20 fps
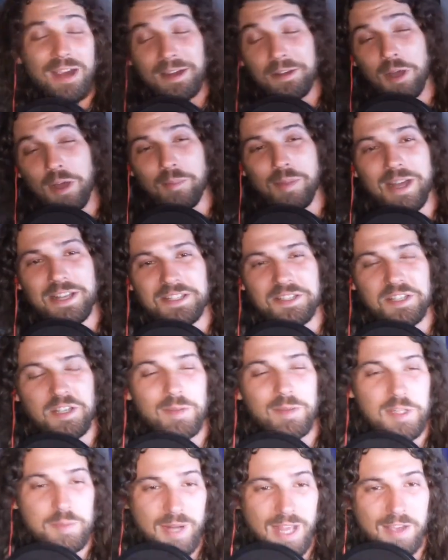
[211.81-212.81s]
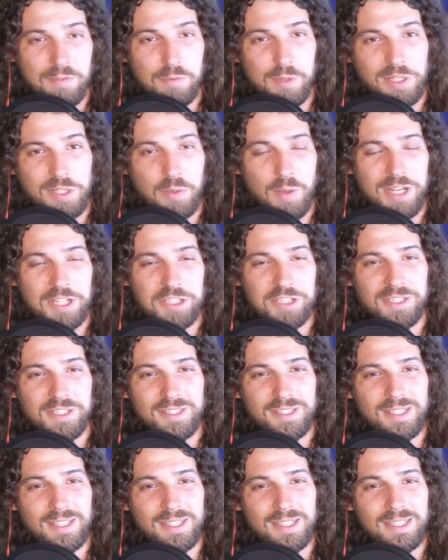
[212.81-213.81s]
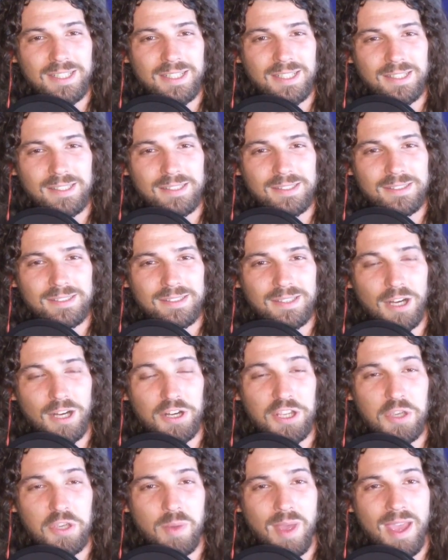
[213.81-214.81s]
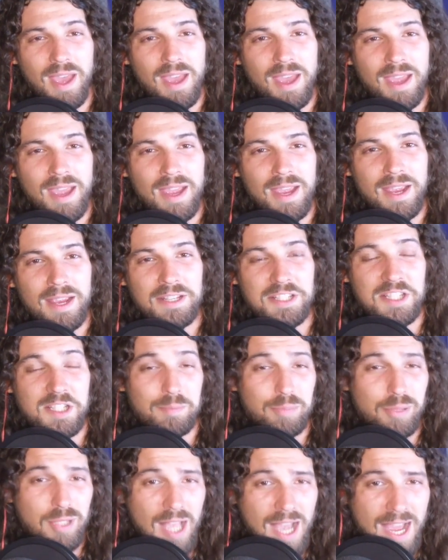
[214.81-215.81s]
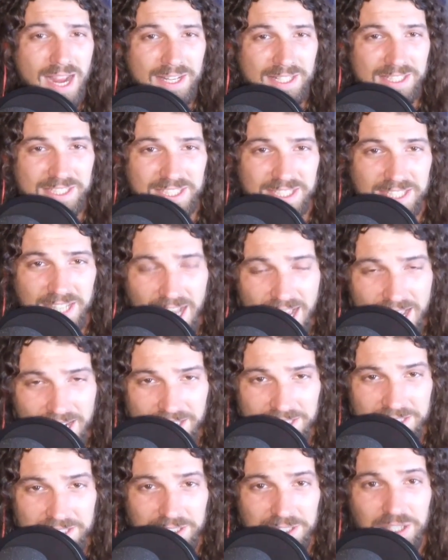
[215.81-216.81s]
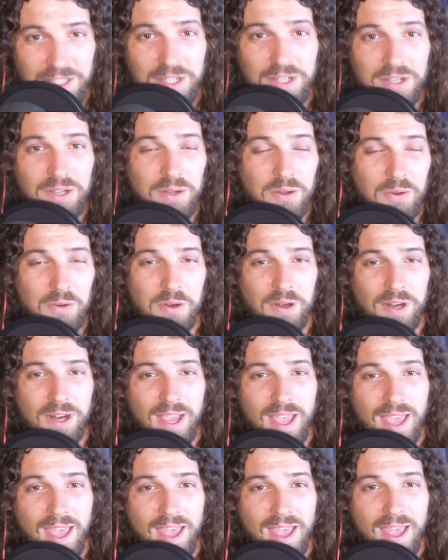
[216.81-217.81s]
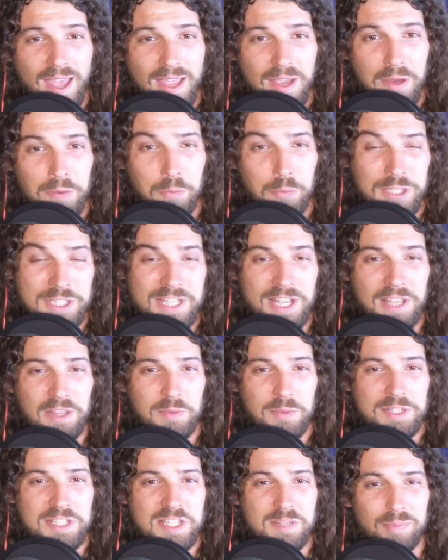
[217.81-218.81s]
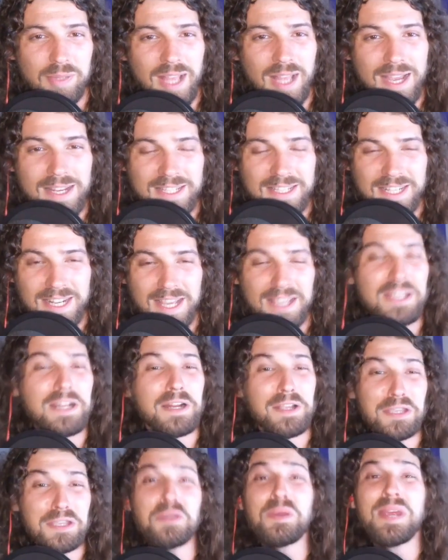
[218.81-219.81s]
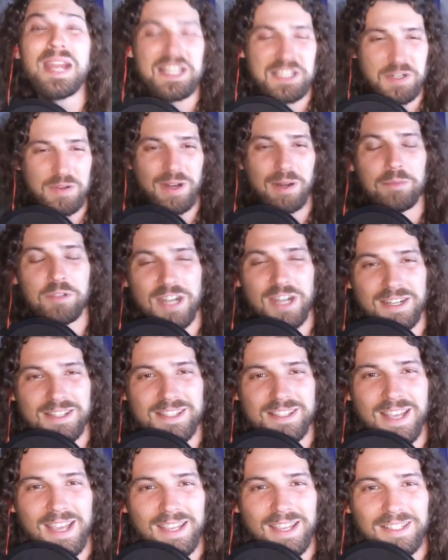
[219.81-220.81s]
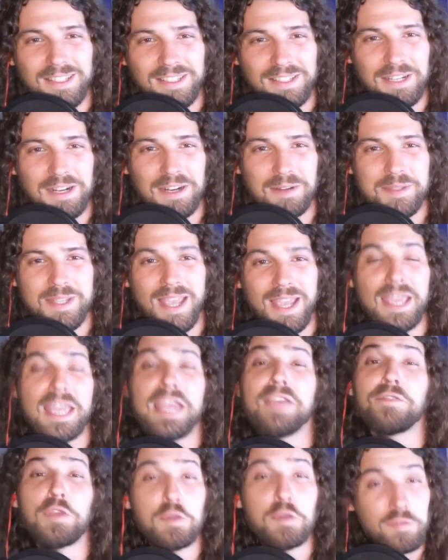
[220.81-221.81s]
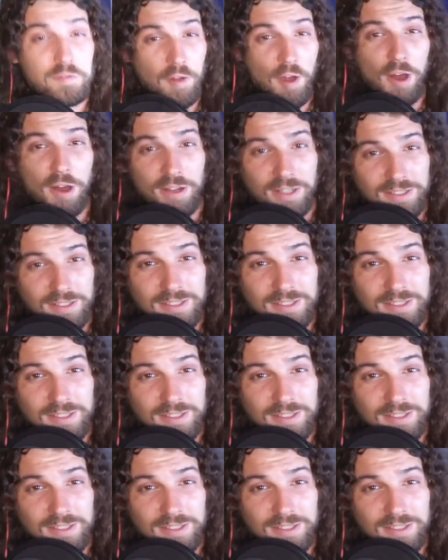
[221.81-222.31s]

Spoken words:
I know I'm pausing so much, but I have one question. Are you a supplied it, denied it? Or a... what's the other one? Supplied it, denied it? You know, you guys know what I'm trying to say. You know what I'm saying? If you fart...